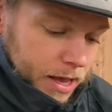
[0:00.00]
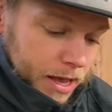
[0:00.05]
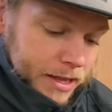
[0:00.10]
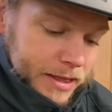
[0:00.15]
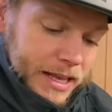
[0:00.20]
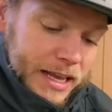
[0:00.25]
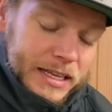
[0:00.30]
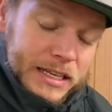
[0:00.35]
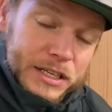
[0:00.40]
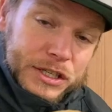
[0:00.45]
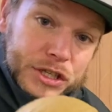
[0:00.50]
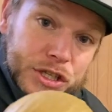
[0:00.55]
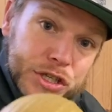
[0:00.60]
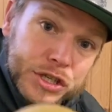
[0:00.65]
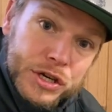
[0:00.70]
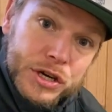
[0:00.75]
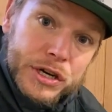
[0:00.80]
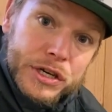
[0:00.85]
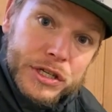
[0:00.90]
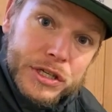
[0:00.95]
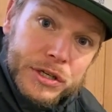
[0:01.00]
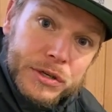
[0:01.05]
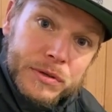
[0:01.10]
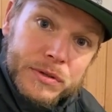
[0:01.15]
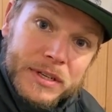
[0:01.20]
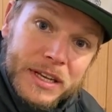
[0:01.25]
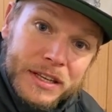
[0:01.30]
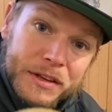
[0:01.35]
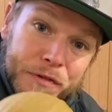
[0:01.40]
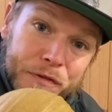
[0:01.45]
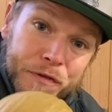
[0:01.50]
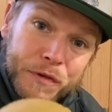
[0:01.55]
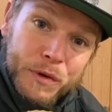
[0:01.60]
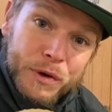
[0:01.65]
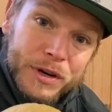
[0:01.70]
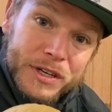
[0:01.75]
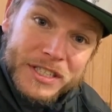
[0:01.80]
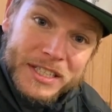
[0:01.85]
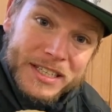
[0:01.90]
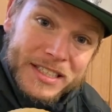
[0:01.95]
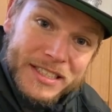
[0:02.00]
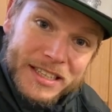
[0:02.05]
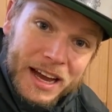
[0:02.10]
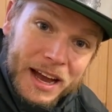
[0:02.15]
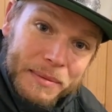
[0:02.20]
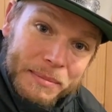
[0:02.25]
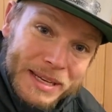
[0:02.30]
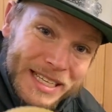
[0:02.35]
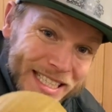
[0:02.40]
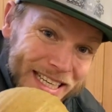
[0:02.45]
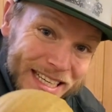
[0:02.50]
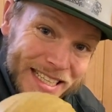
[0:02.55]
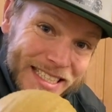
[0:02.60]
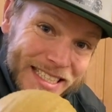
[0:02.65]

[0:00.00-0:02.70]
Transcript: And that assures you that the foraging time is